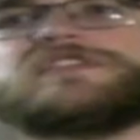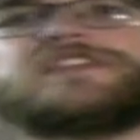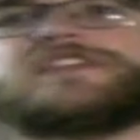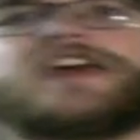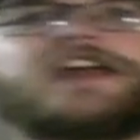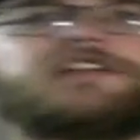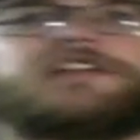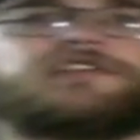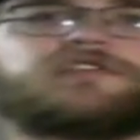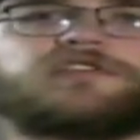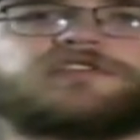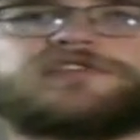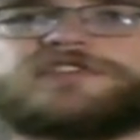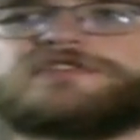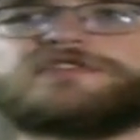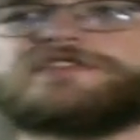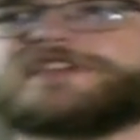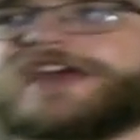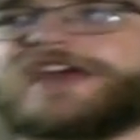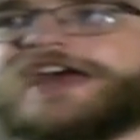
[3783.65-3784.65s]
One,
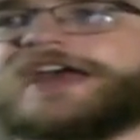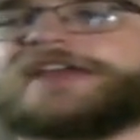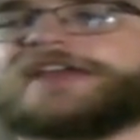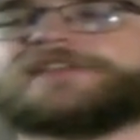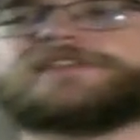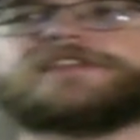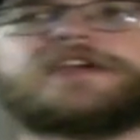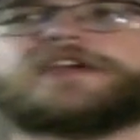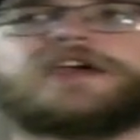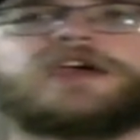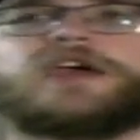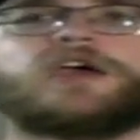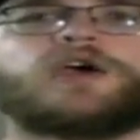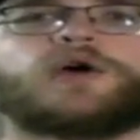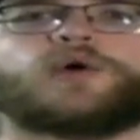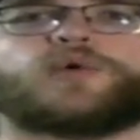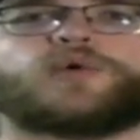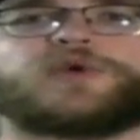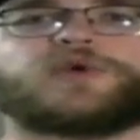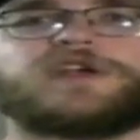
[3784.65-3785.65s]
a Series X
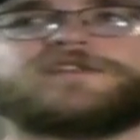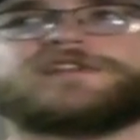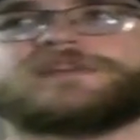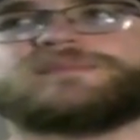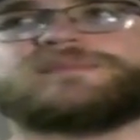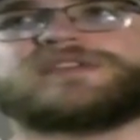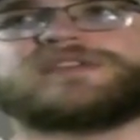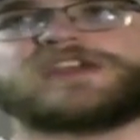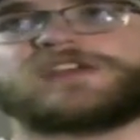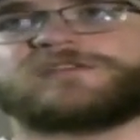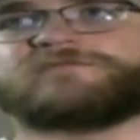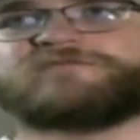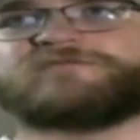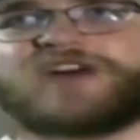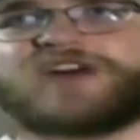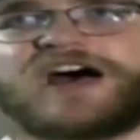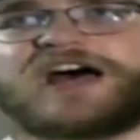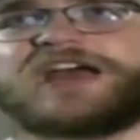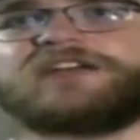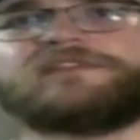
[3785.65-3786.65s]
or Series S,
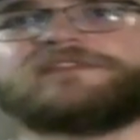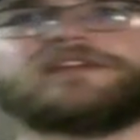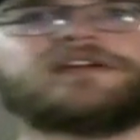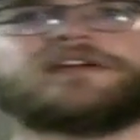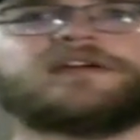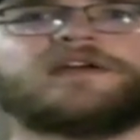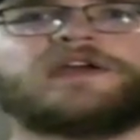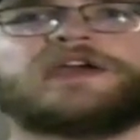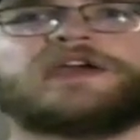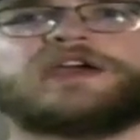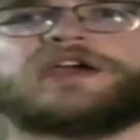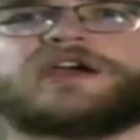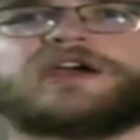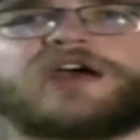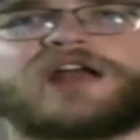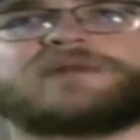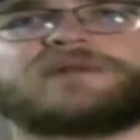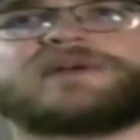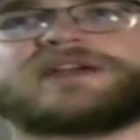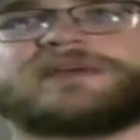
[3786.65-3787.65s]
or even a
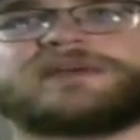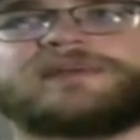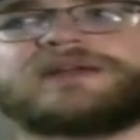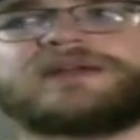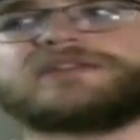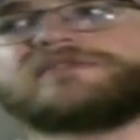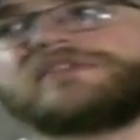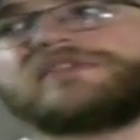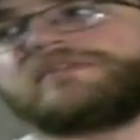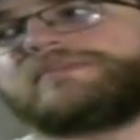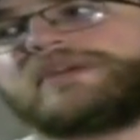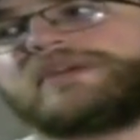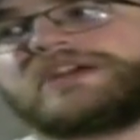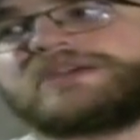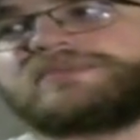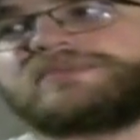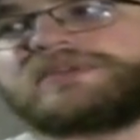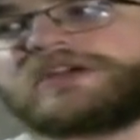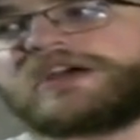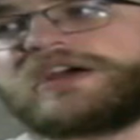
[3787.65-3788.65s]
PS5,
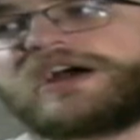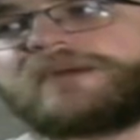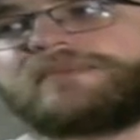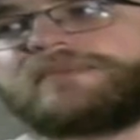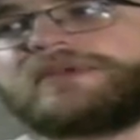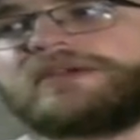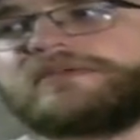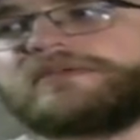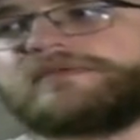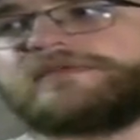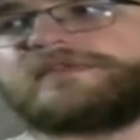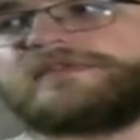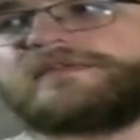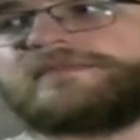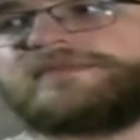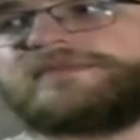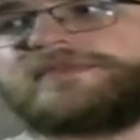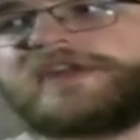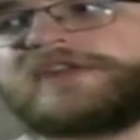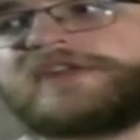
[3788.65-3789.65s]
I'd recommend going and
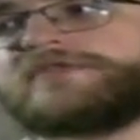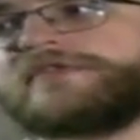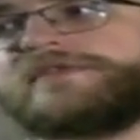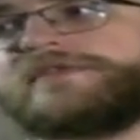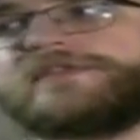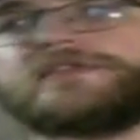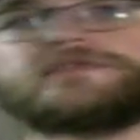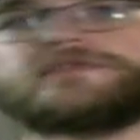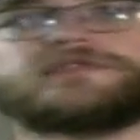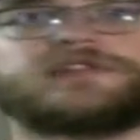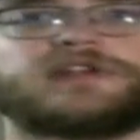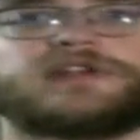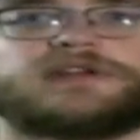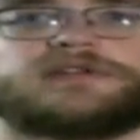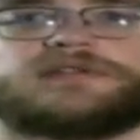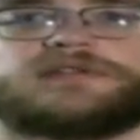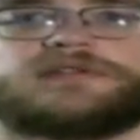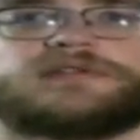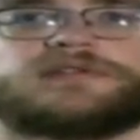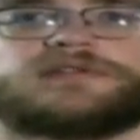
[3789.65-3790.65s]
pick up a copy of
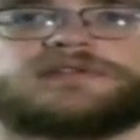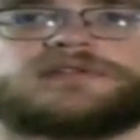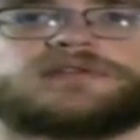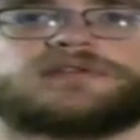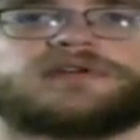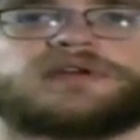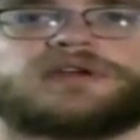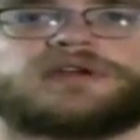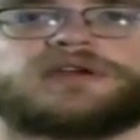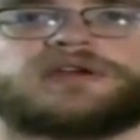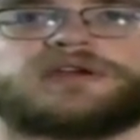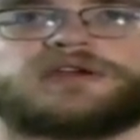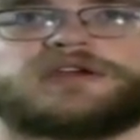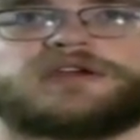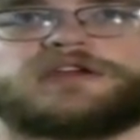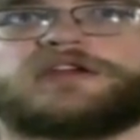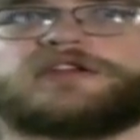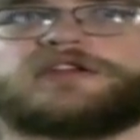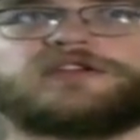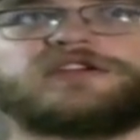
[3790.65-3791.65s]
Nitro
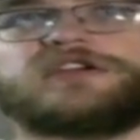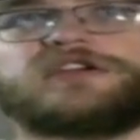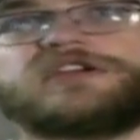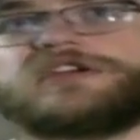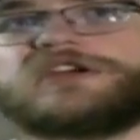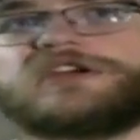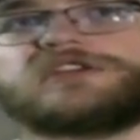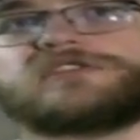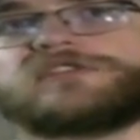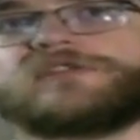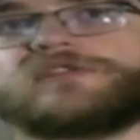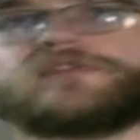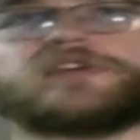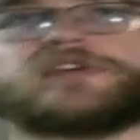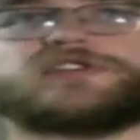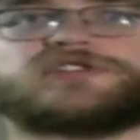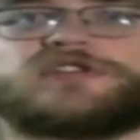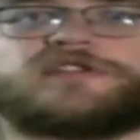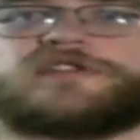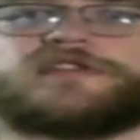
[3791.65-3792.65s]
Fueled.
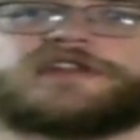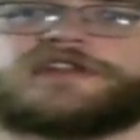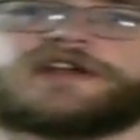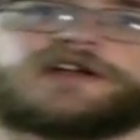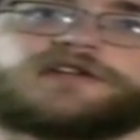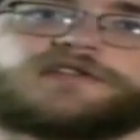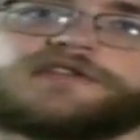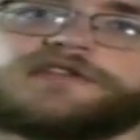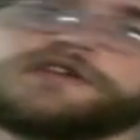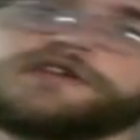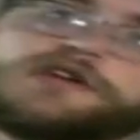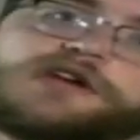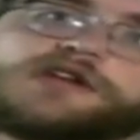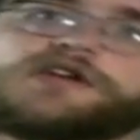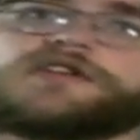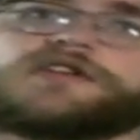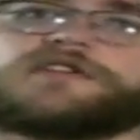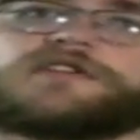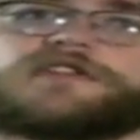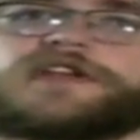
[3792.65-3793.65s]
You can get either
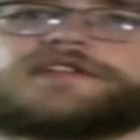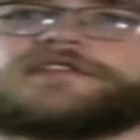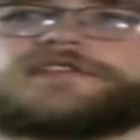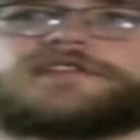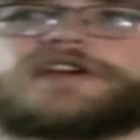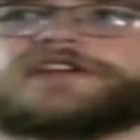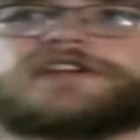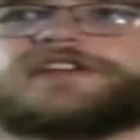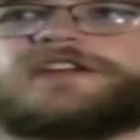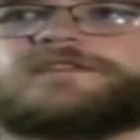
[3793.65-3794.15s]
the version of the